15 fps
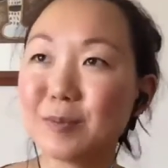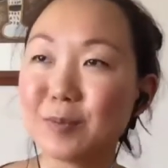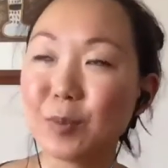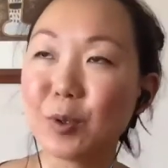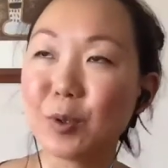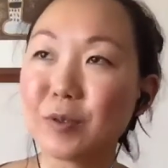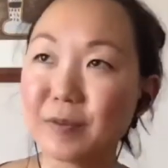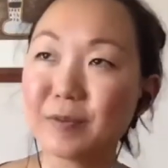
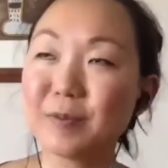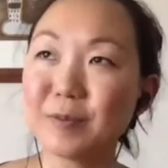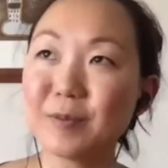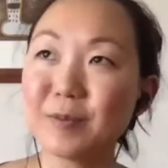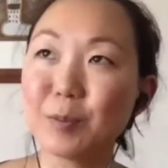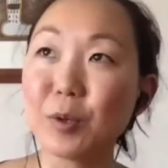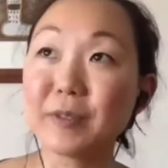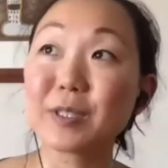more
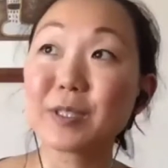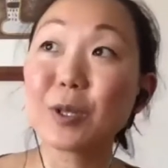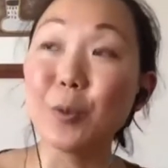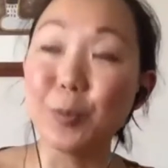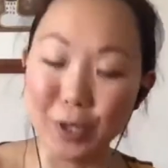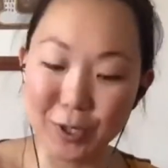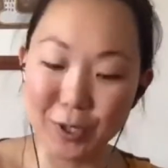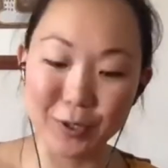of a
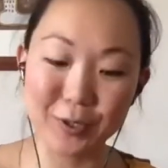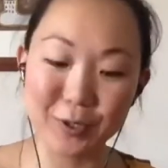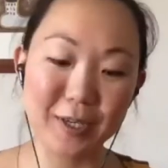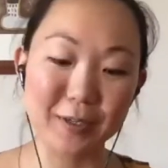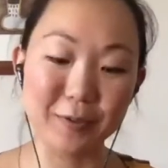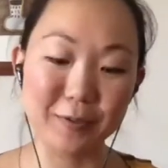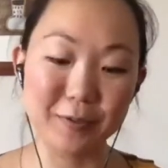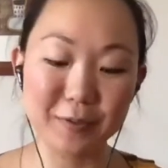slow burn
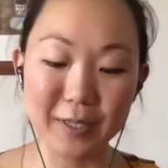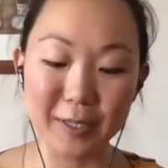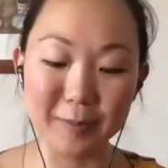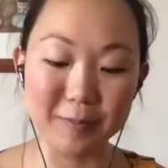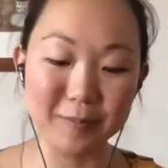kind of